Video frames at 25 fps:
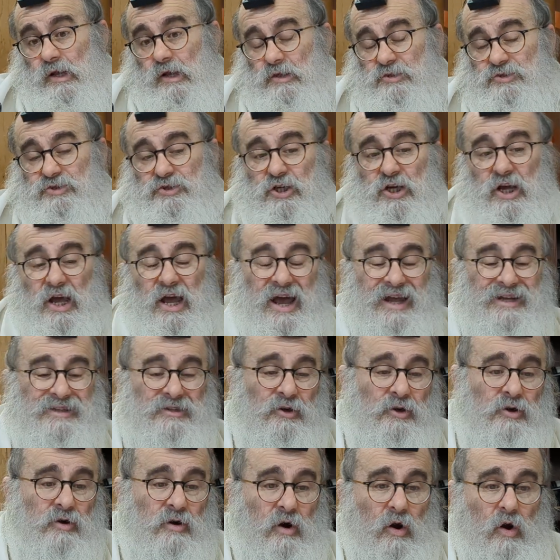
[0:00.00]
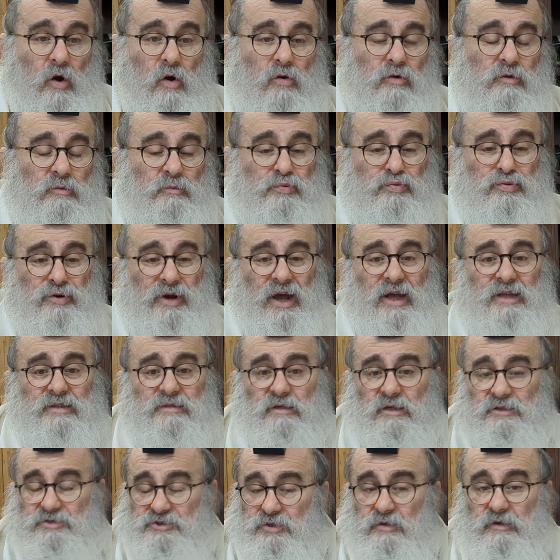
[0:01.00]
she and her own
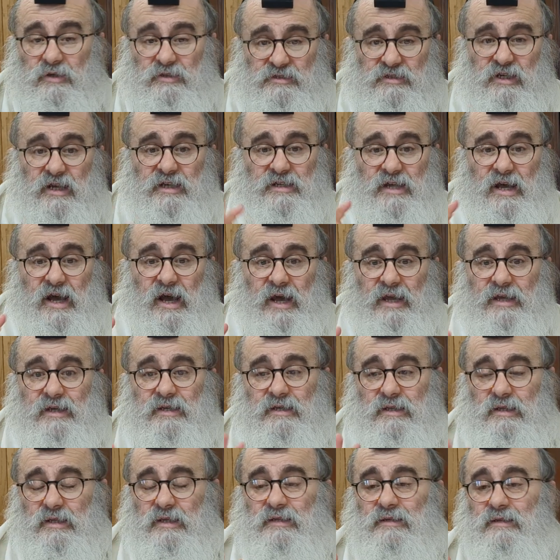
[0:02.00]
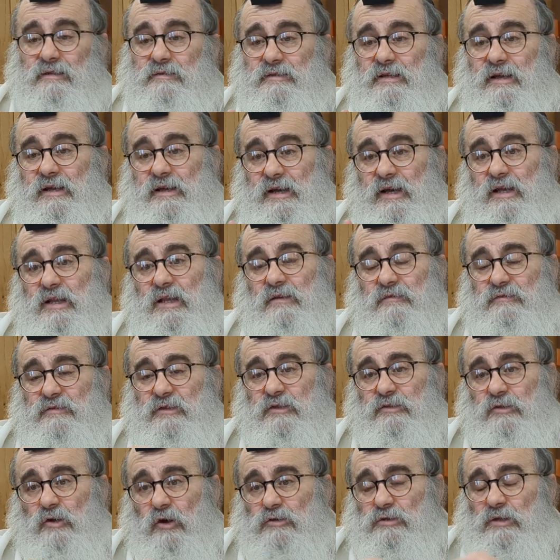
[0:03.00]
product, she could say, "Yeah, I clean the chalev
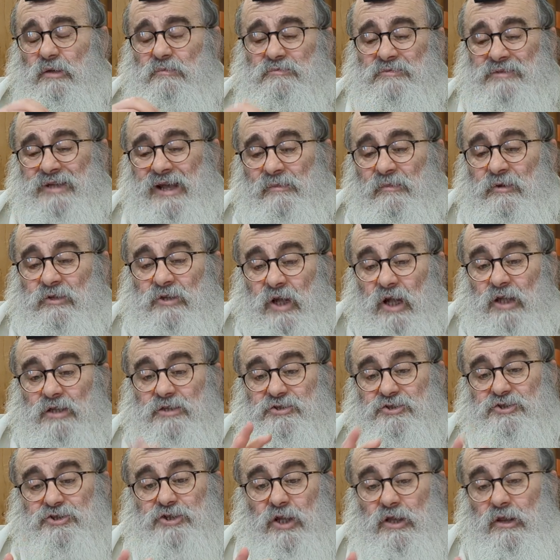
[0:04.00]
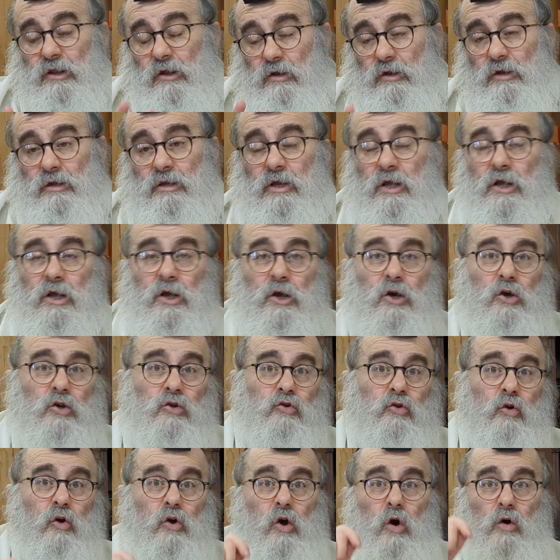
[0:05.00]
that odom neman al shaloi."
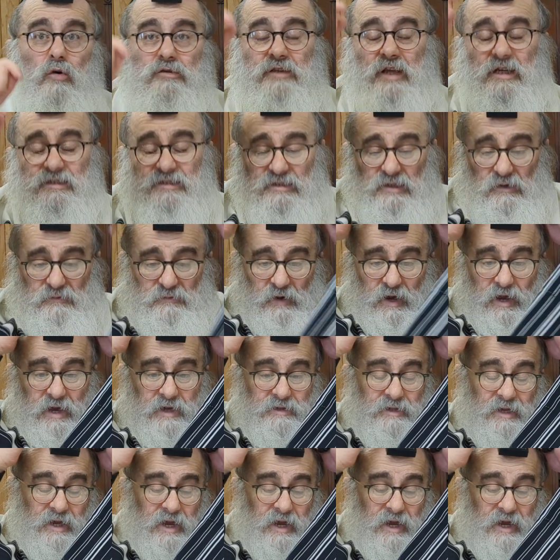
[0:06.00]
To go testify on